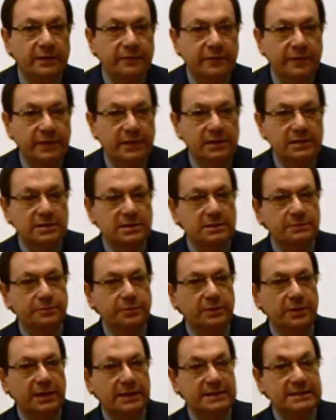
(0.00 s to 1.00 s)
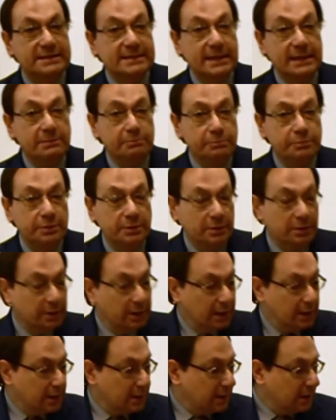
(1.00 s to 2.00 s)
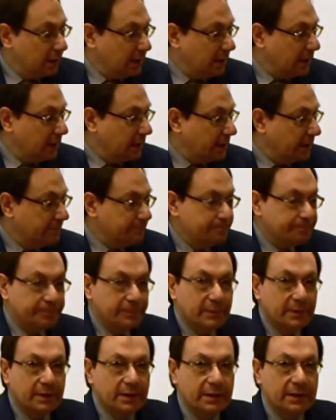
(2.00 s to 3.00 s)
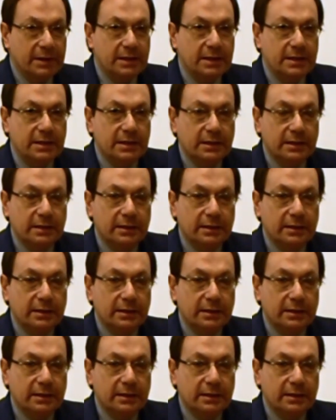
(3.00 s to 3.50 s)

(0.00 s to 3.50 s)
very simple example, the